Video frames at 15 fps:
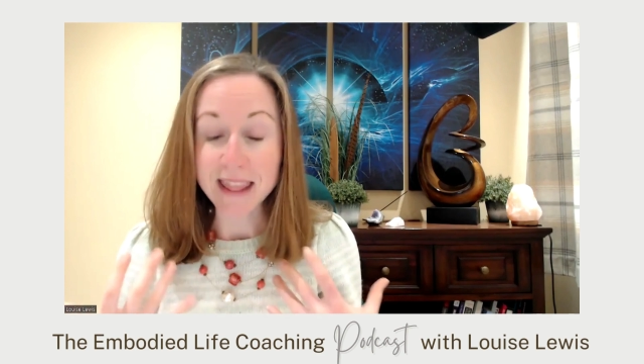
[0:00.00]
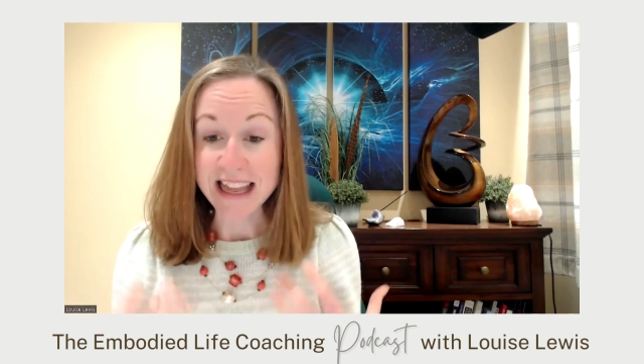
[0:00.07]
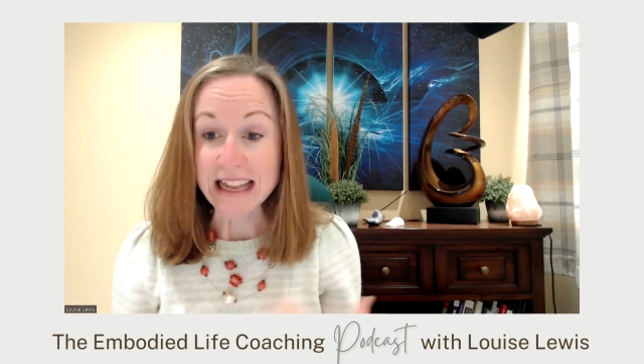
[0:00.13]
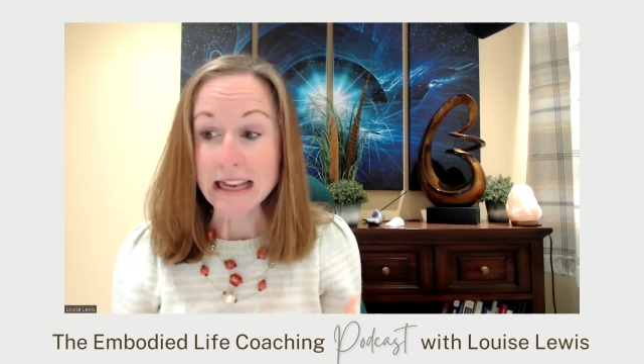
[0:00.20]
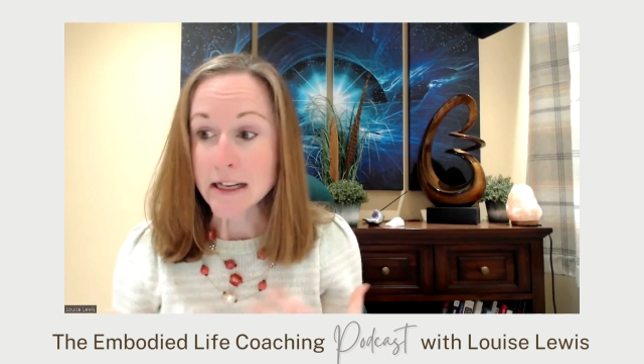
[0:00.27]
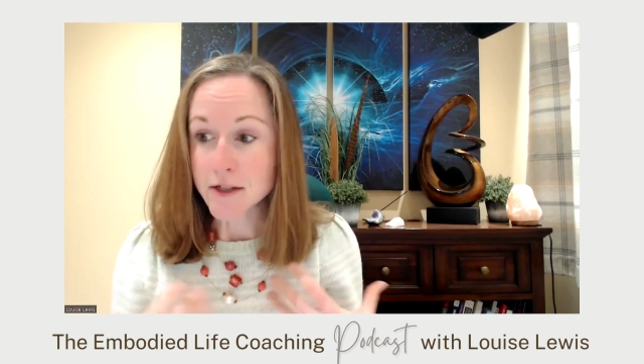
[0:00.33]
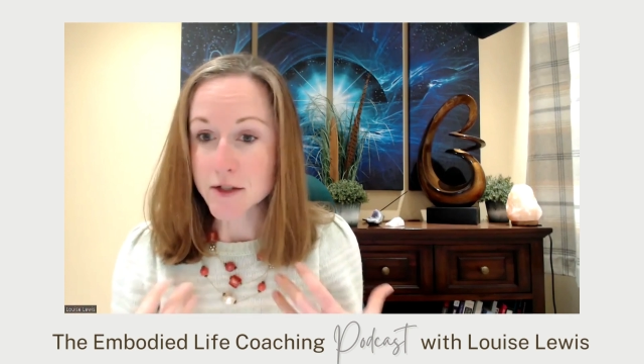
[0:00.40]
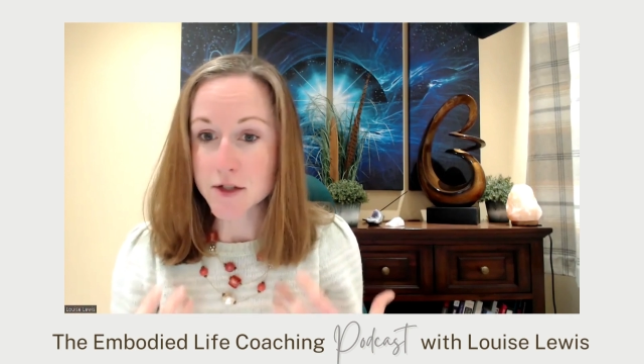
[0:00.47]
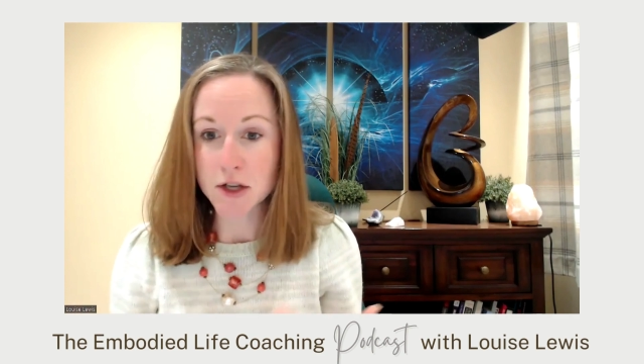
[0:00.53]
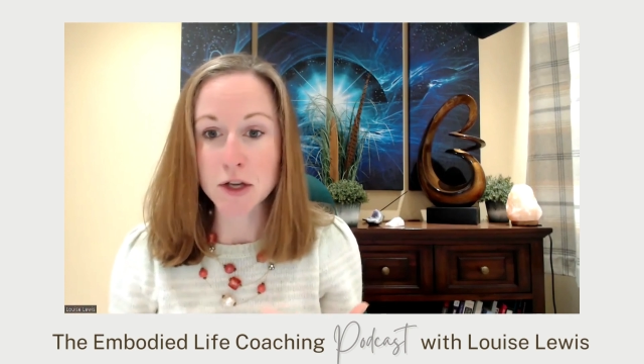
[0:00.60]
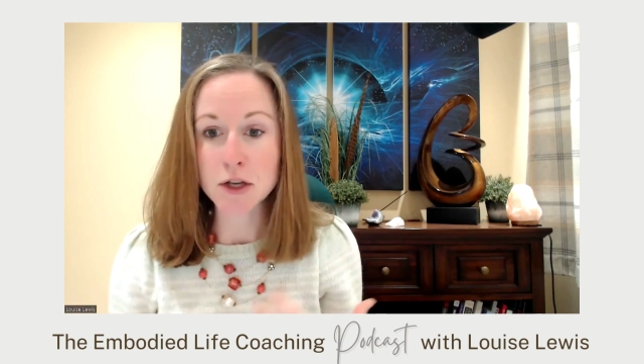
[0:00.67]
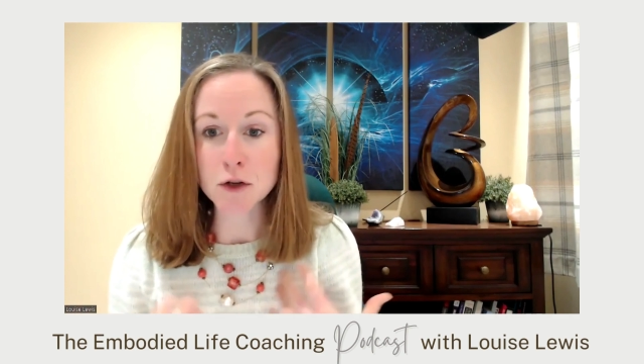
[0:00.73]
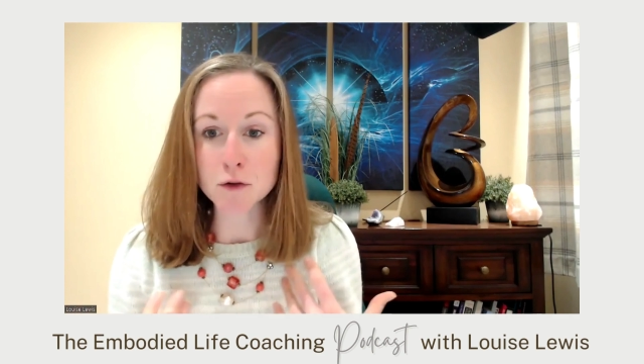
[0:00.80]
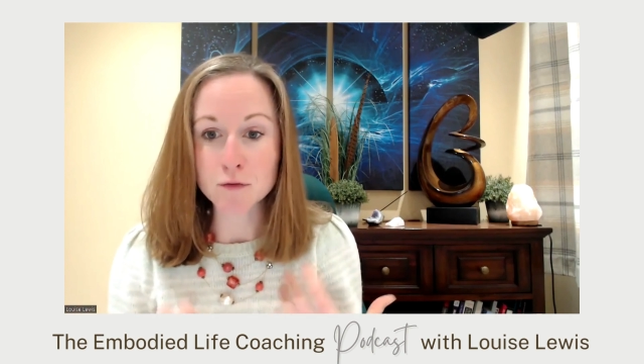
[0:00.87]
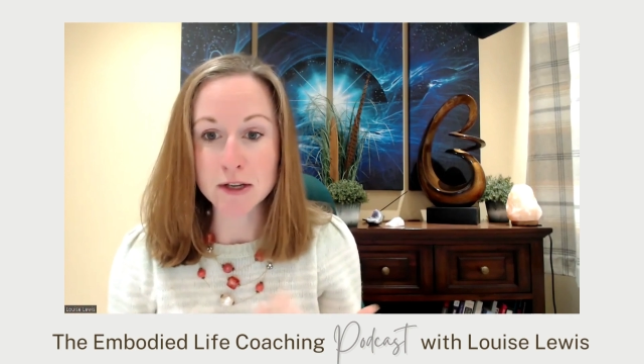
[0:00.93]

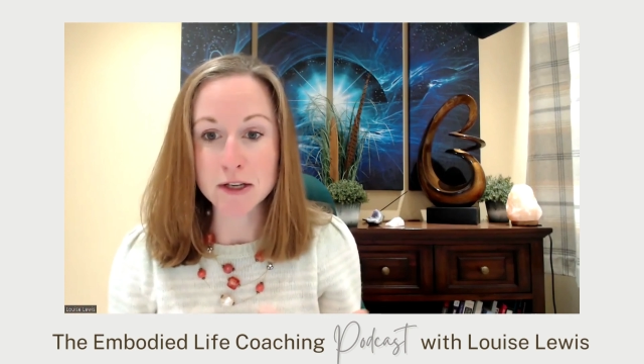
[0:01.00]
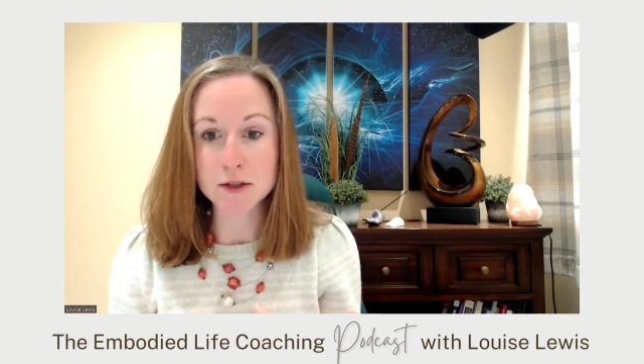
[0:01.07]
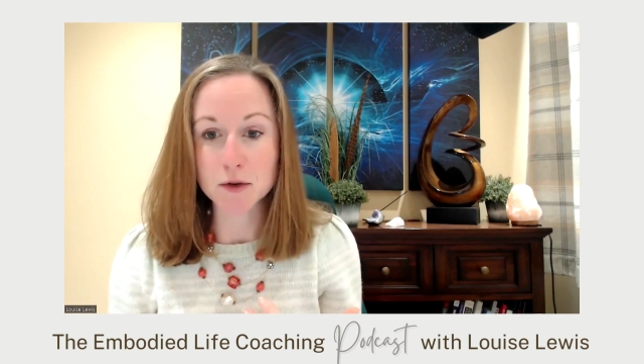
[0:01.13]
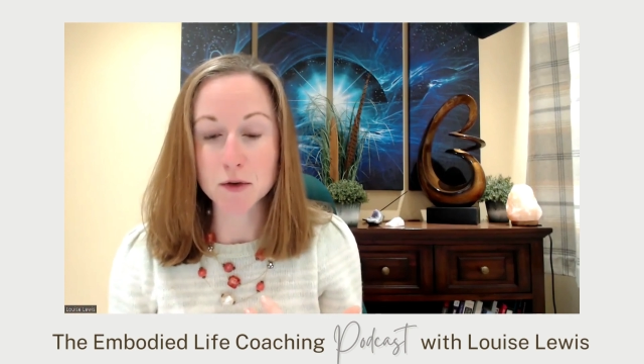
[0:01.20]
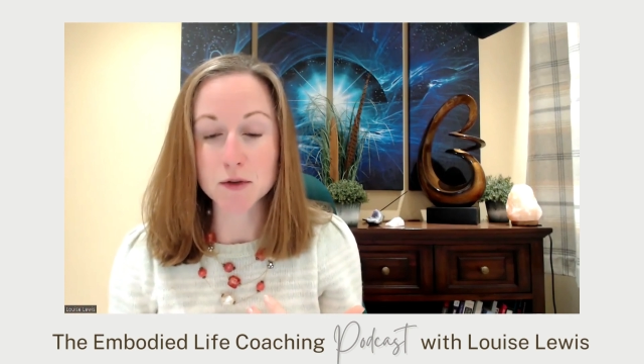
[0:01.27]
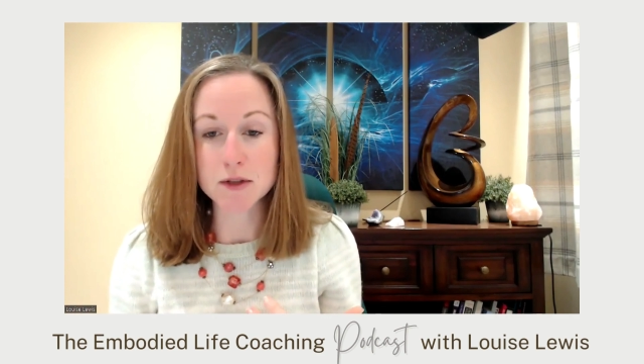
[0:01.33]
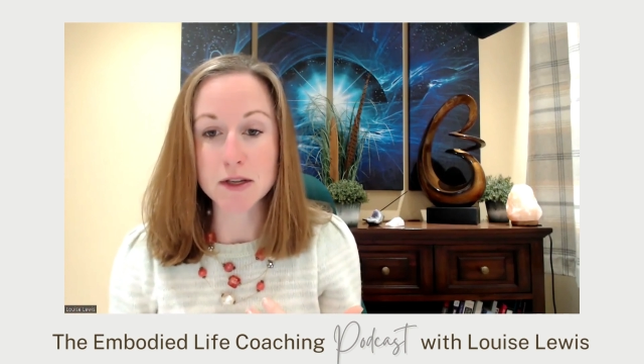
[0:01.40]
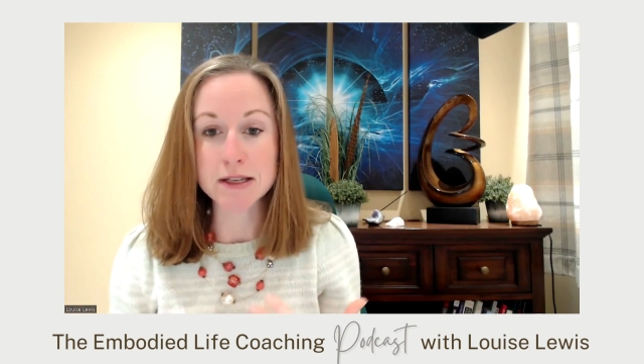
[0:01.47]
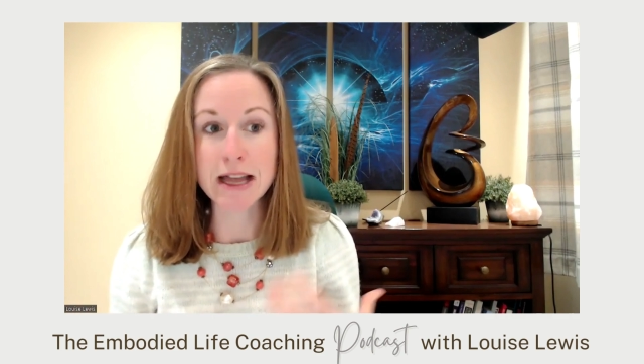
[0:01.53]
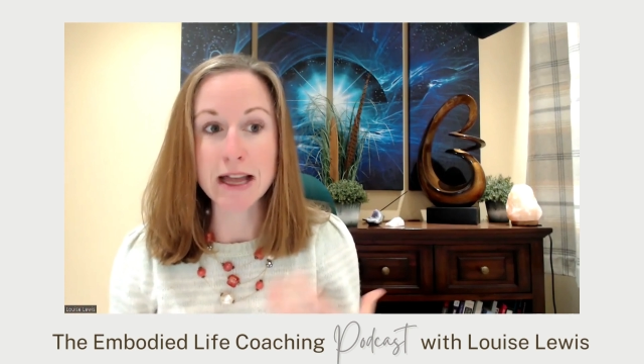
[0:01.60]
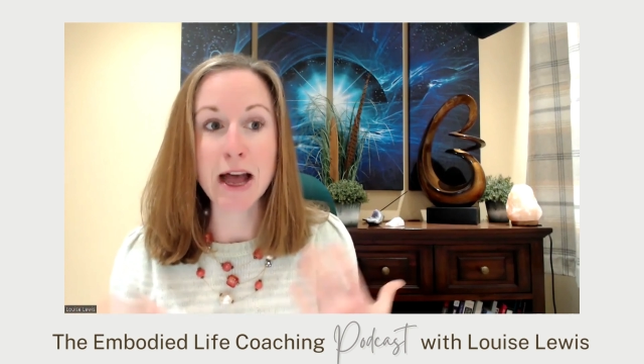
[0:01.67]
internal resources,